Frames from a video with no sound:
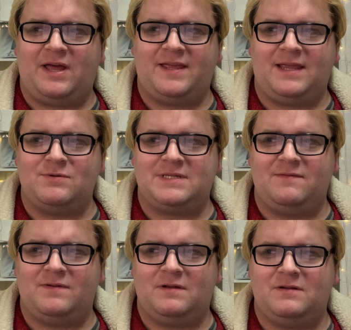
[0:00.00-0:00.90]
I think it was
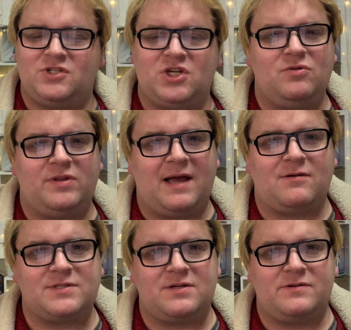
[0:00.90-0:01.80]
either
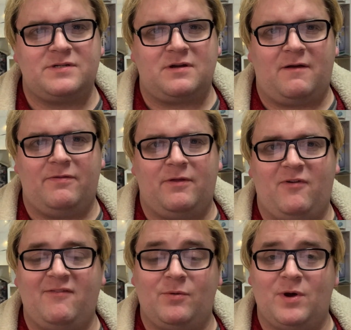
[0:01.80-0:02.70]
2,000 on the
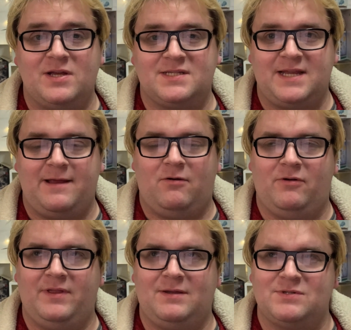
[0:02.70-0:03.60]
very worst day, or I
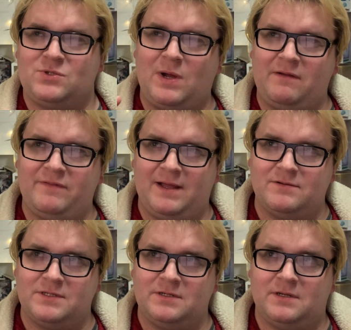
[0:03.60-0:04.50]
think it was
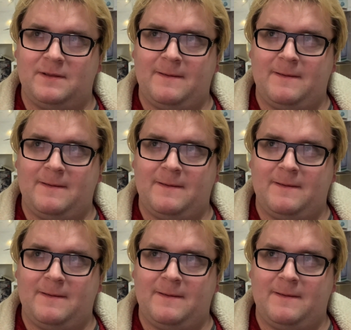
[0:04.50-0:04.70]
12,000